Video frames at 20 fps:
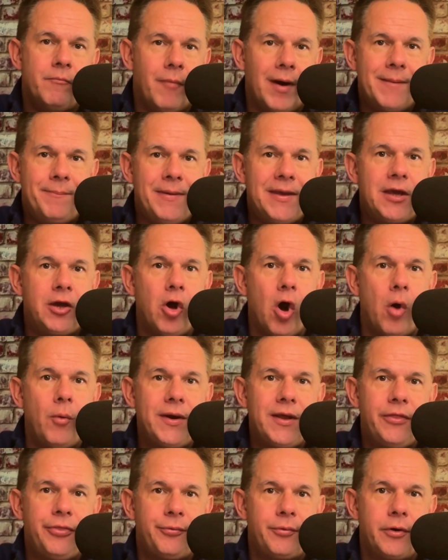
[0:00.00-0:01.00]
might be
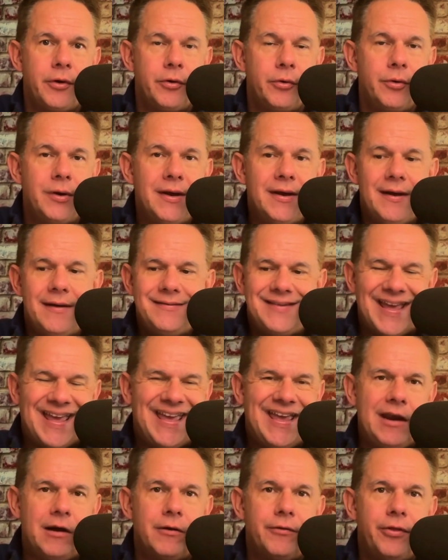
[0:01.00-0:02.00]
going through to
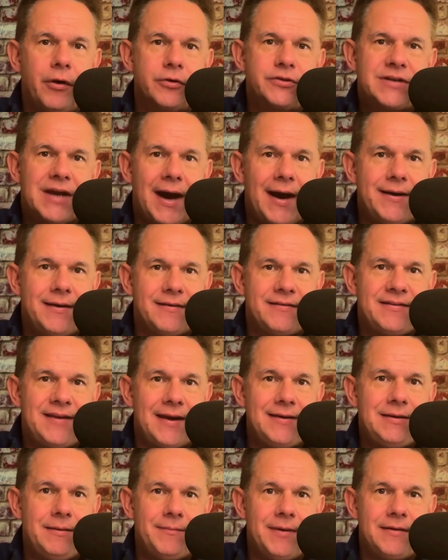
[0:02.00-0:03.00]
hear those kind of
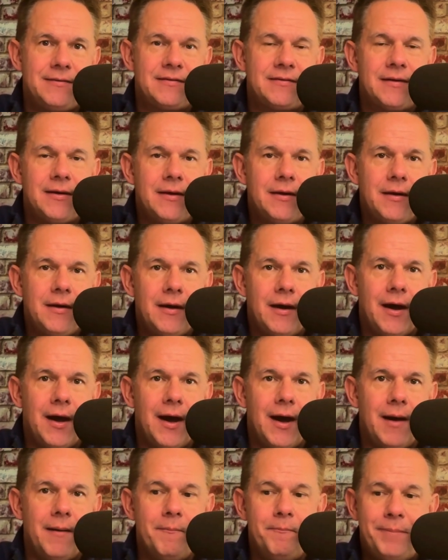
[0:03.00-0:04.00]
sentiments
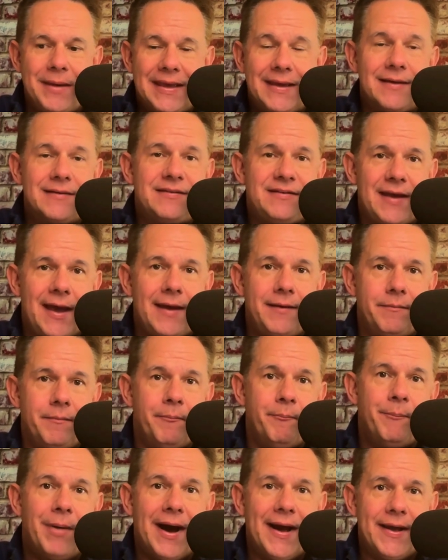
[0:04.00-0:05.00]
being said
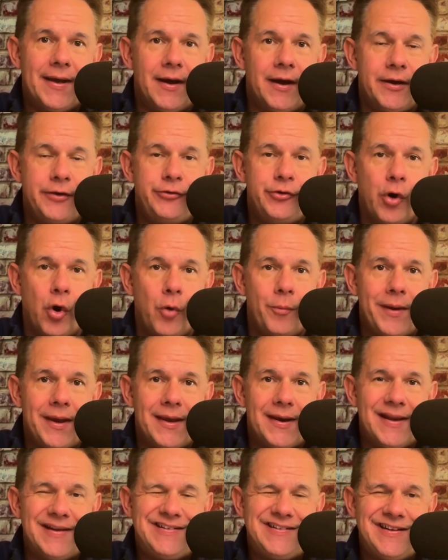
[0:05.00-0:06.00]
by
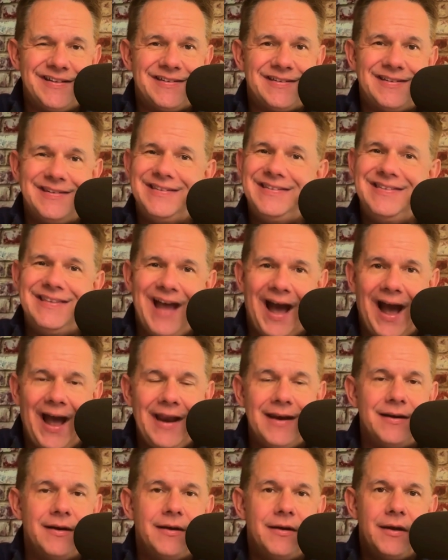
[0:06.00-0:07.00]
Adobe. And it's just
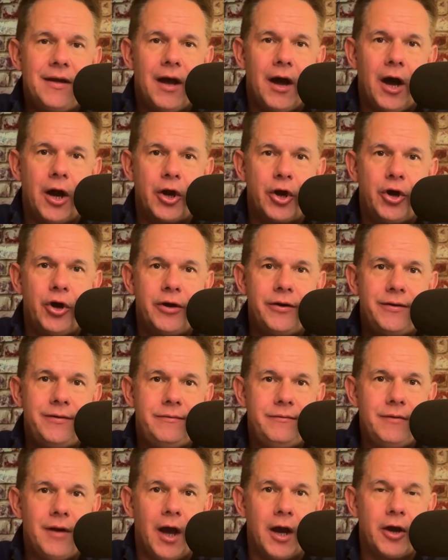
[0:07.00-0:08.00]
not a
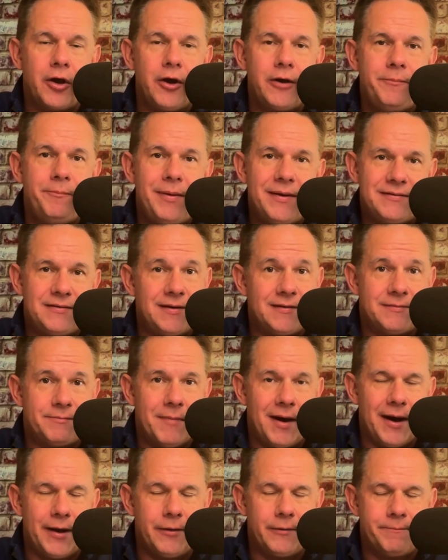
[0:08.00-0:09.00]
good business
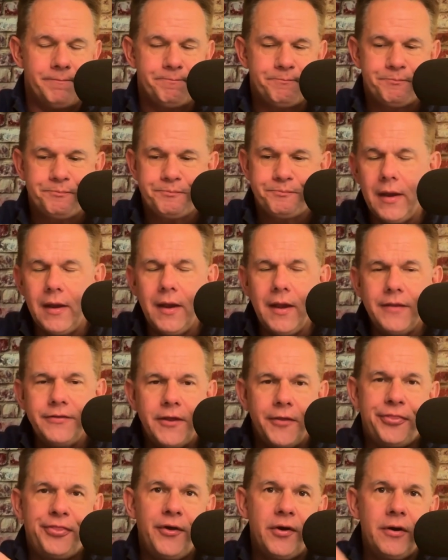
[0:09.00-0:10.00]
model.
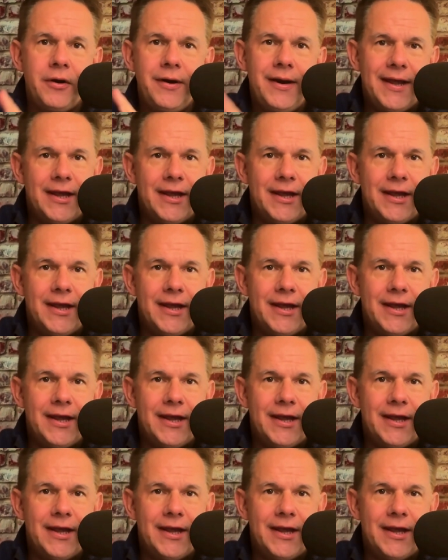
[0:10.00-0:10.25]
The third